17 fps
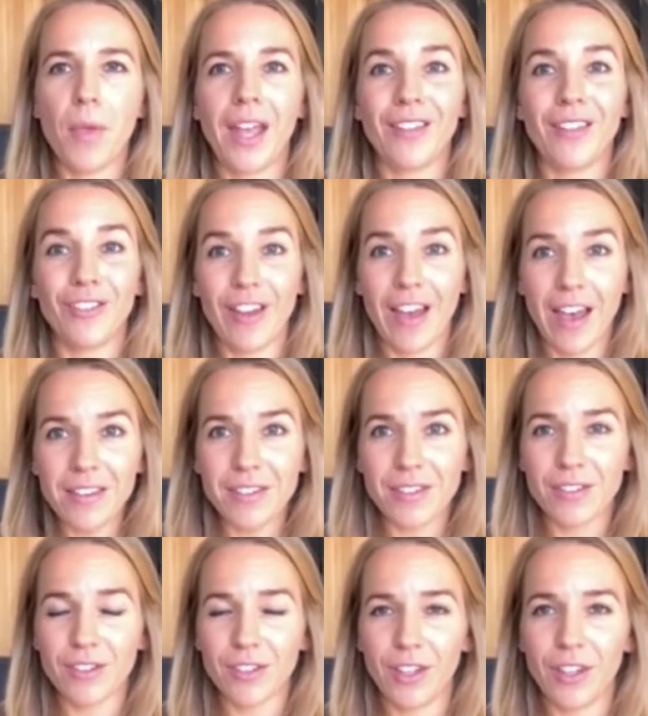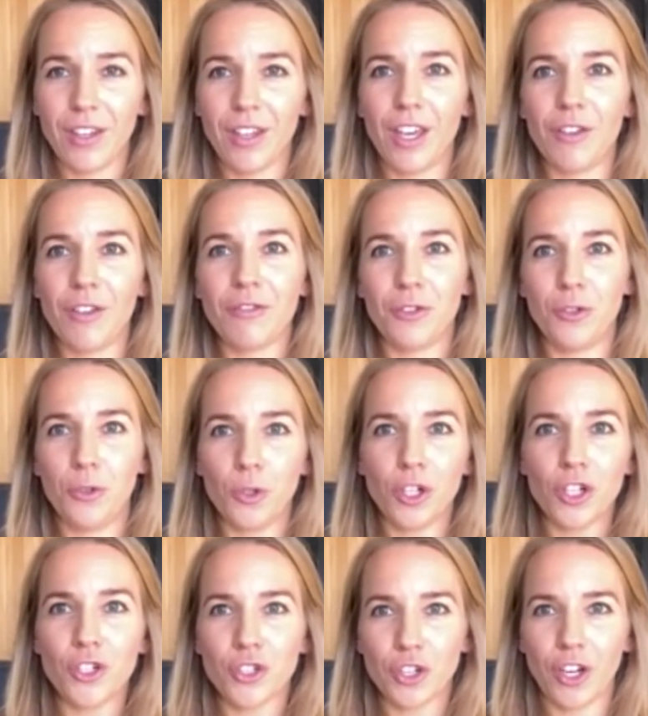And lastly, if
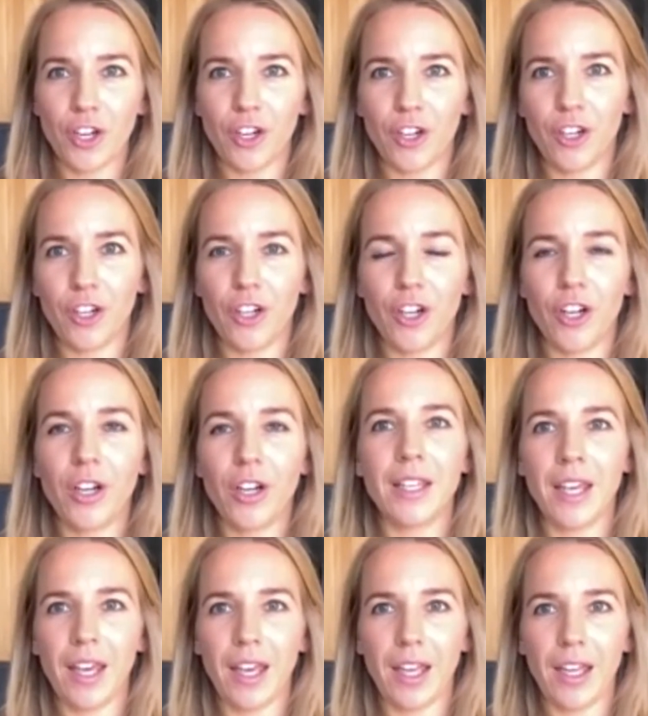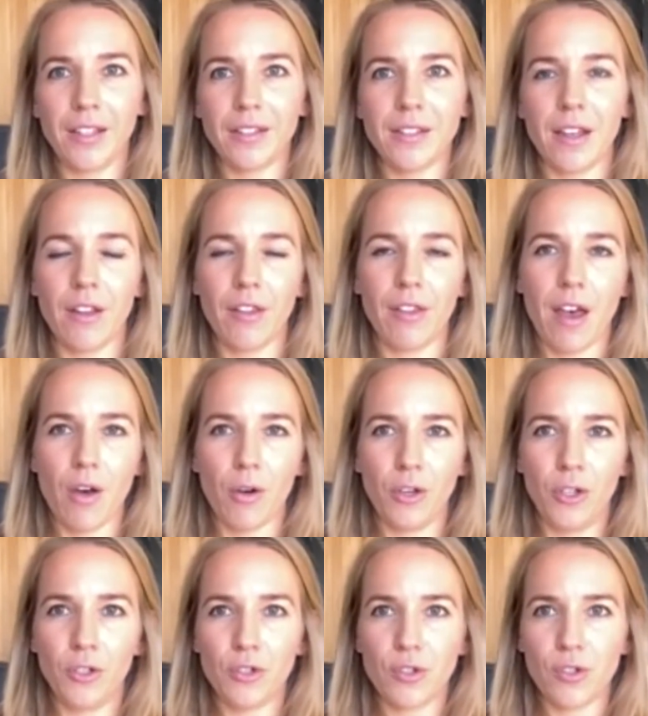your chair can't allow
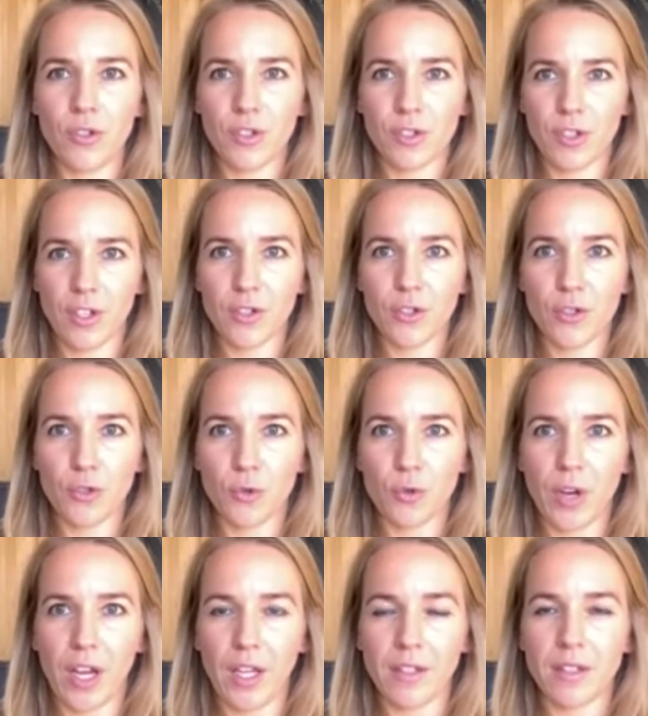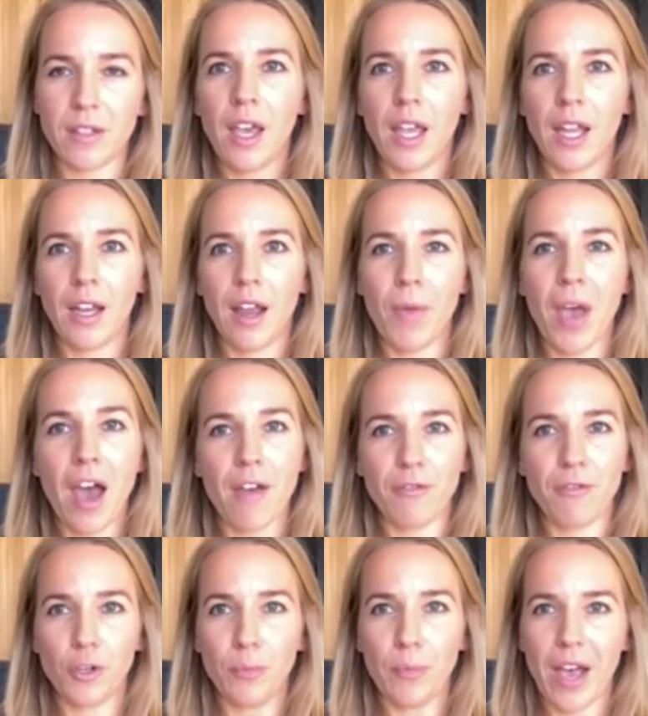you to sit straight and
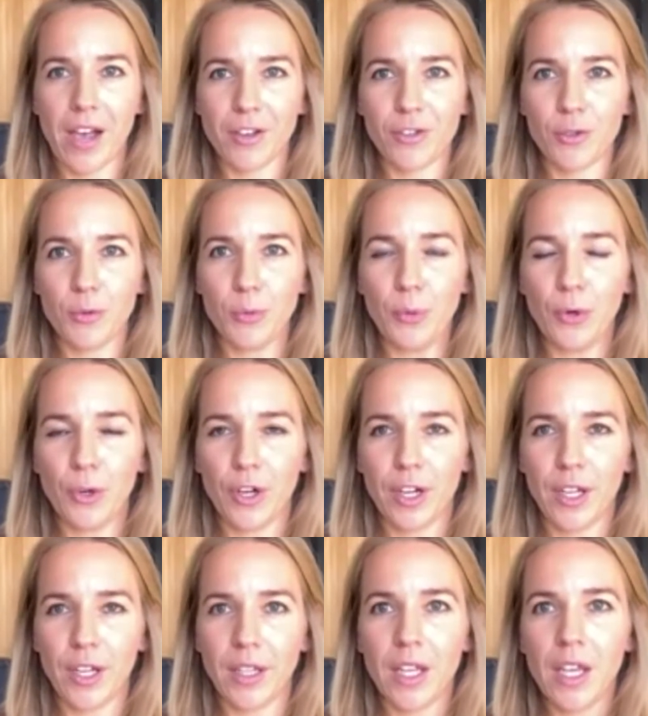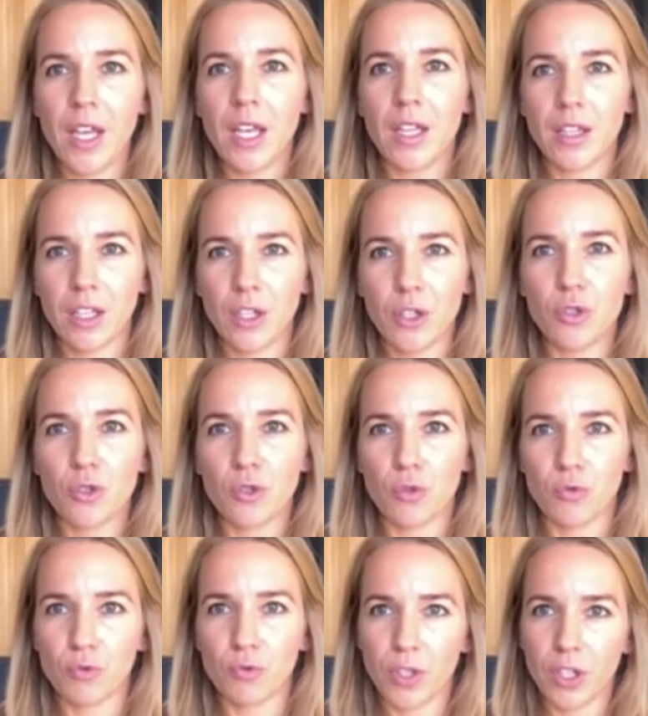have your back supported, then you
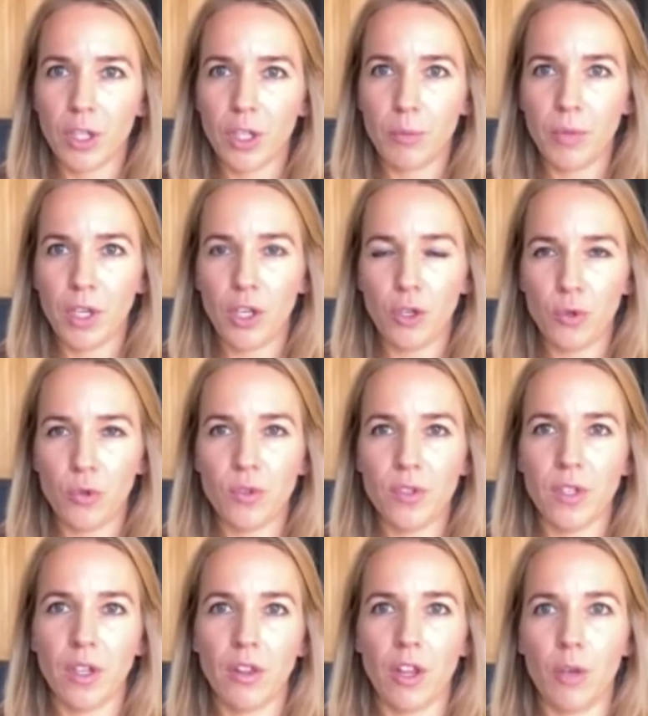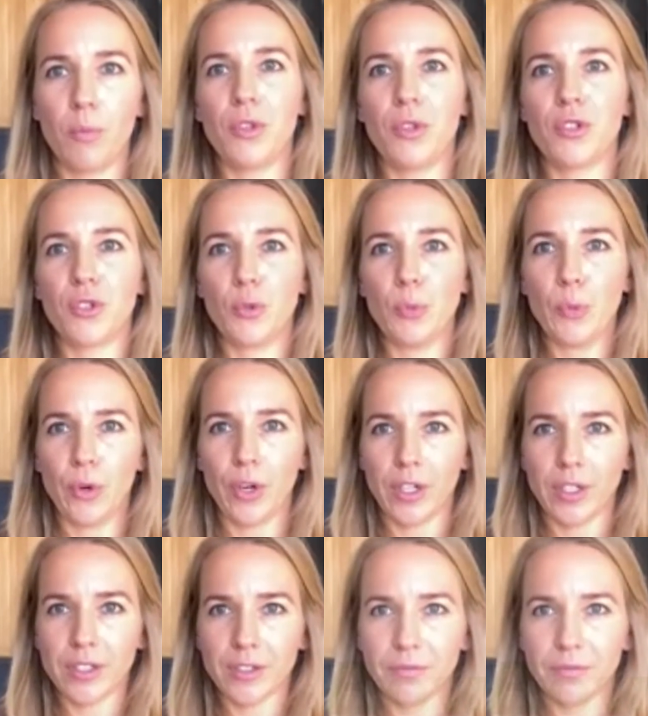should really be using lumbar support.